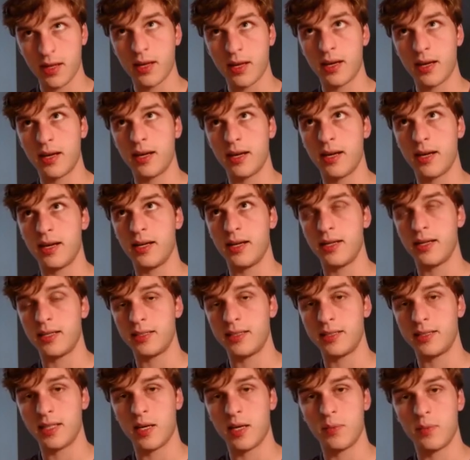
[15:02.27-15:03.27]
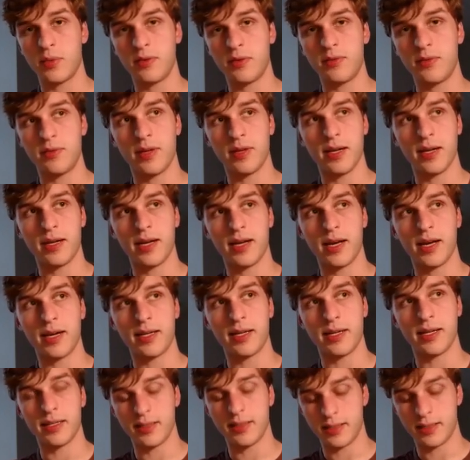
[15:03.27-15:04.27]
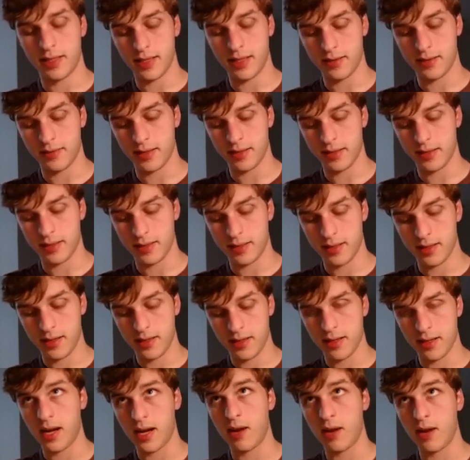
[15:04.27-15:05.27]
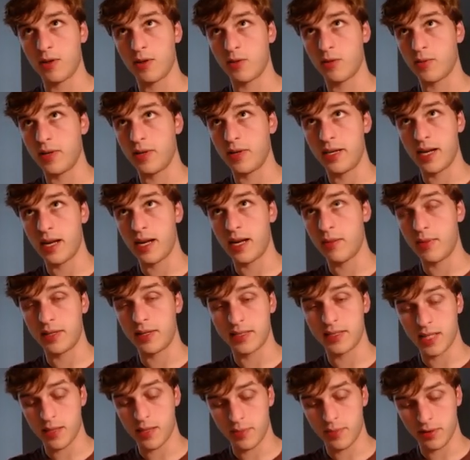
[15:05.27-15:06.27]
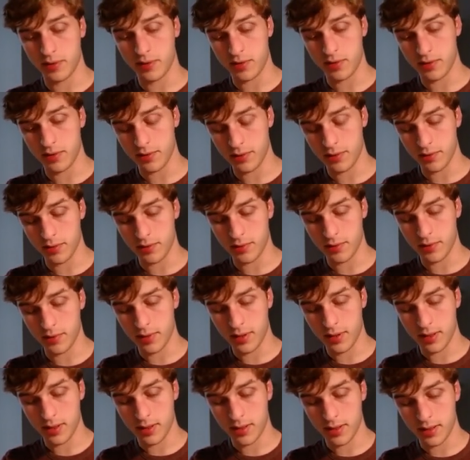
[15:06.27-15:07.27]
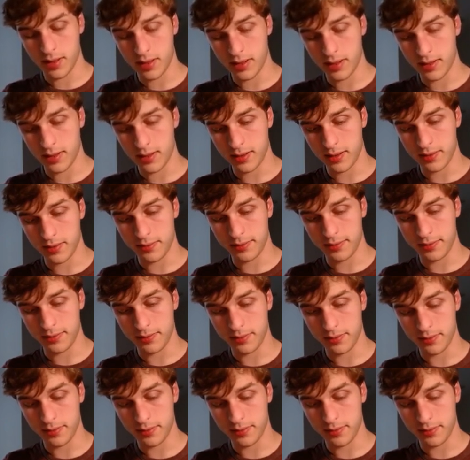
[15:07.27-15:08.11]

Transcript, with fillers: and example, and I can tell it I want to rename example to um,